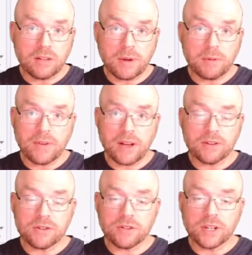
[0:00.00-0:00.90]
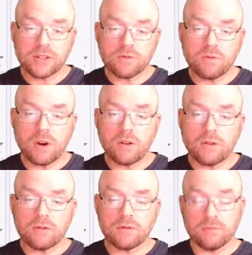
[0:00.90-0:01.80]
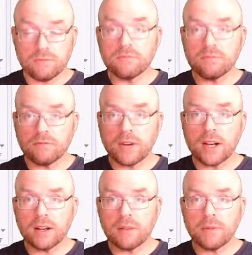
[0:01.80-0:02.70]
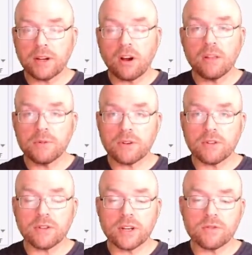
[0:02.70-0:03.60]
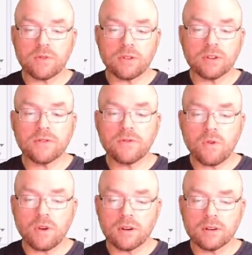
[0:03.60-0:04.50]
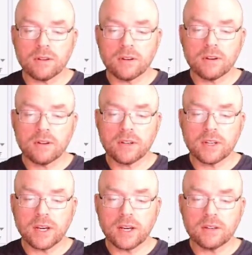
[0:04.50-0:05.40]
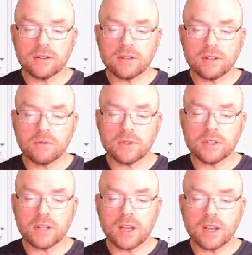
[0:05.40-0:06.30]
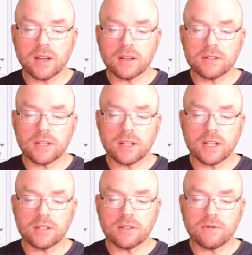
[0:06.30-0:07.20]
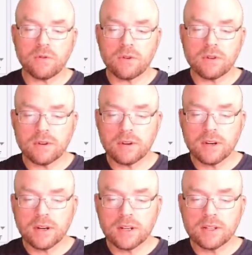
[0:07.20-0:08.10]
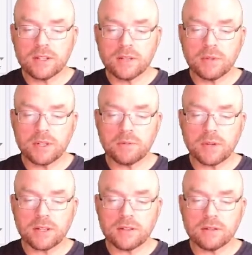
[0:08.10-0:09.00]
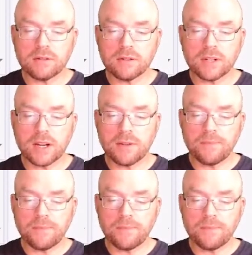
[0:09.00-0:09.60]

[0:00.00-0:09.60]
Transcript: How many values are in each row, right? How many columns are there in each row? There's four. Okay, so then we'll say c less than four, c plus plus, okay?